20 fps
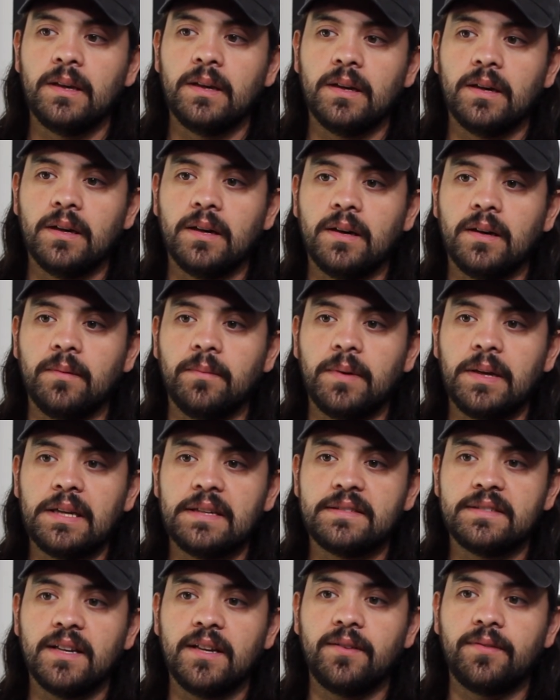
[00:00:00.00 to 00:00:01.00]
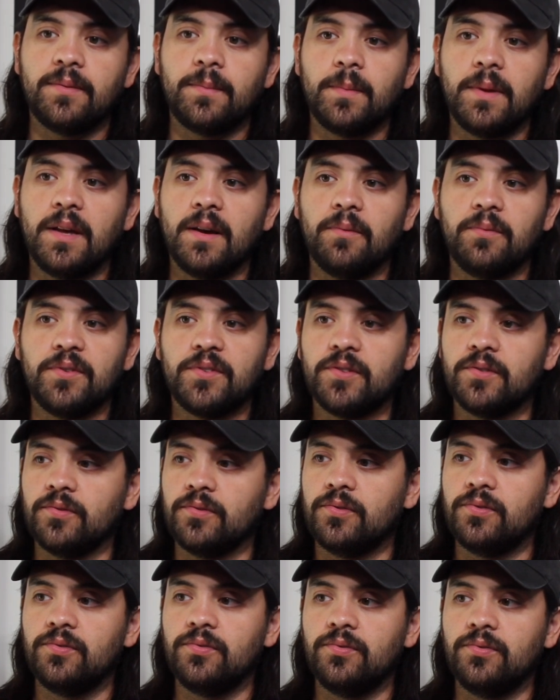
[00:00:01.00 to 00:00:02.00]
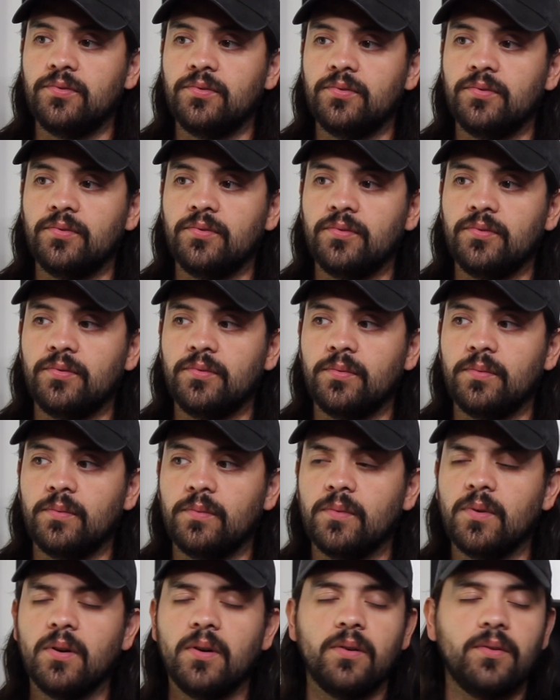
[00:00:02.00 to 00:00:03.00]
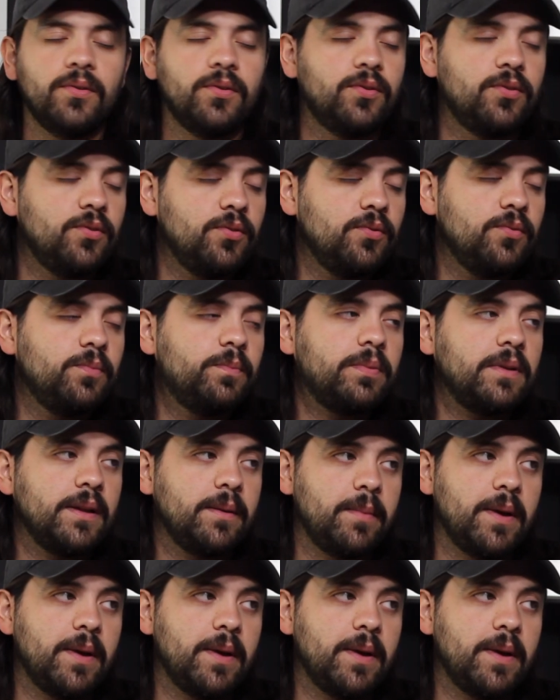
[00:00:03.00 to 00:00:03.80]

And aside from that, we still do, well, you play